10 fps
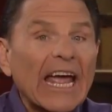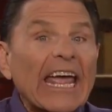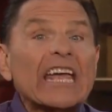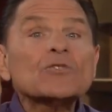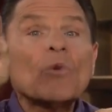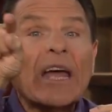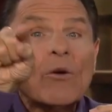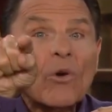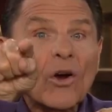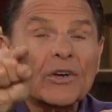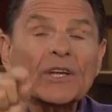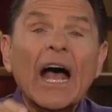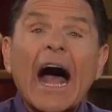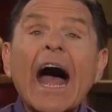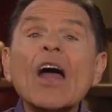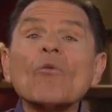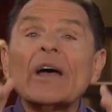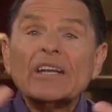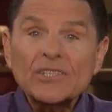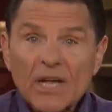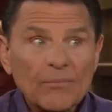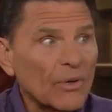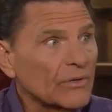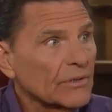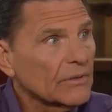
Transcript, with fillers: His way works, our way stumbles.